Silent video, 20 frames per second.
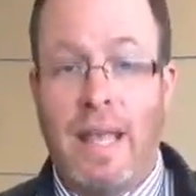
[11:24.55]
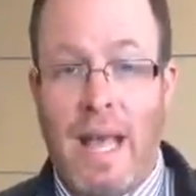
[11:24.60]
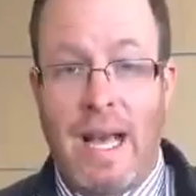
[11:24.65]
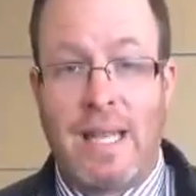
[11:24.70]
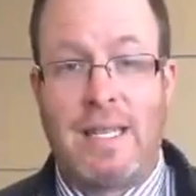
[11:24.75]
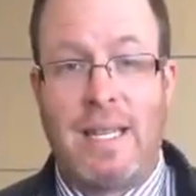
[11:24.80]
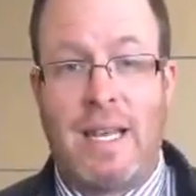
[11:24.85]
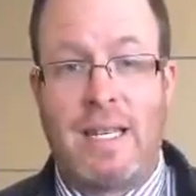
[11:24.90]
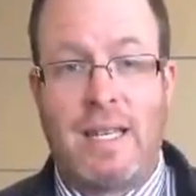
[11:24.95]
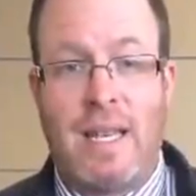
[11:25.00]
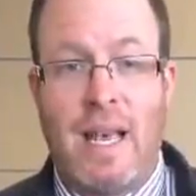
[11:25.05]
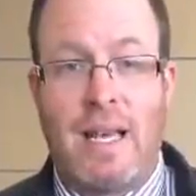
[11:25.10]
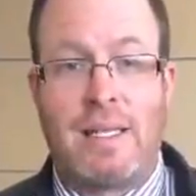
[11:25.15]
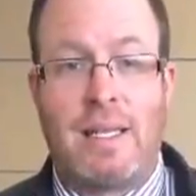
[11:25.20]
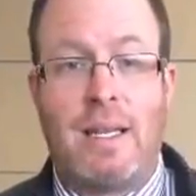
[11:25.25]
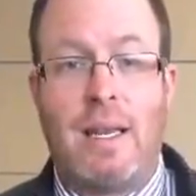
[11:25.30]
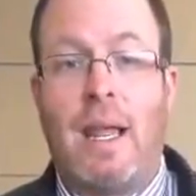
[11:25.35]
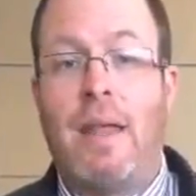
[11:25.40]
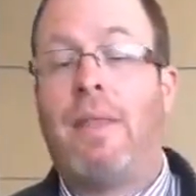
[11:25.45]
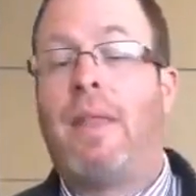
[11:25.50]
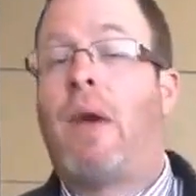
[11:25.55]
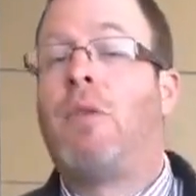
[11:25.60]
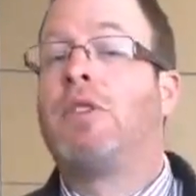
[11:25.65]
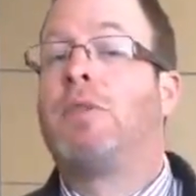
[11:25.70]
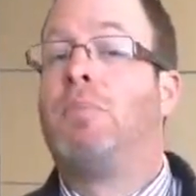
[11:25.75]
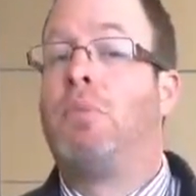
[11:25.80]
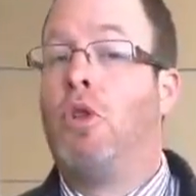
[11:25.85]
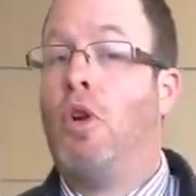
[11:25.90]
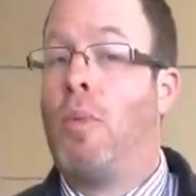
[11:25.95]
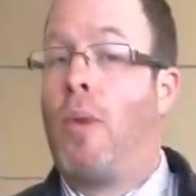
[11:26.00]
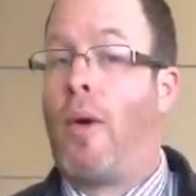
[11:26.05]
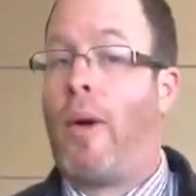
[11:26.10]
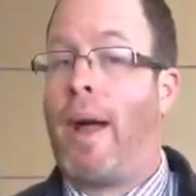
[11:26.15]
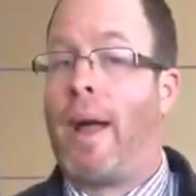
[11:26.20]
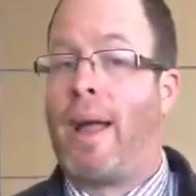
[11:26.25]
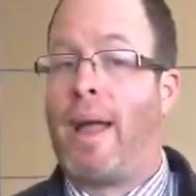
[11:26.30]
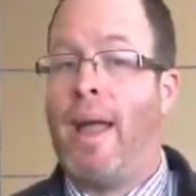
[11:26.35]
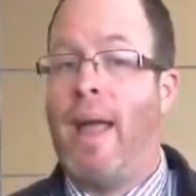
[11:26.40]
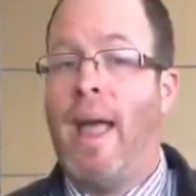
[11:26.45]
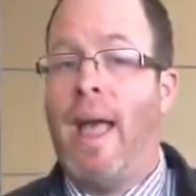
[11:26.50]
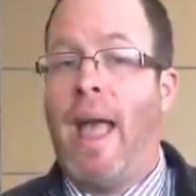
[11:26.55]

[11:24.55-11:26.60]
Yes, yes, yes, and, and that was Bloomerang.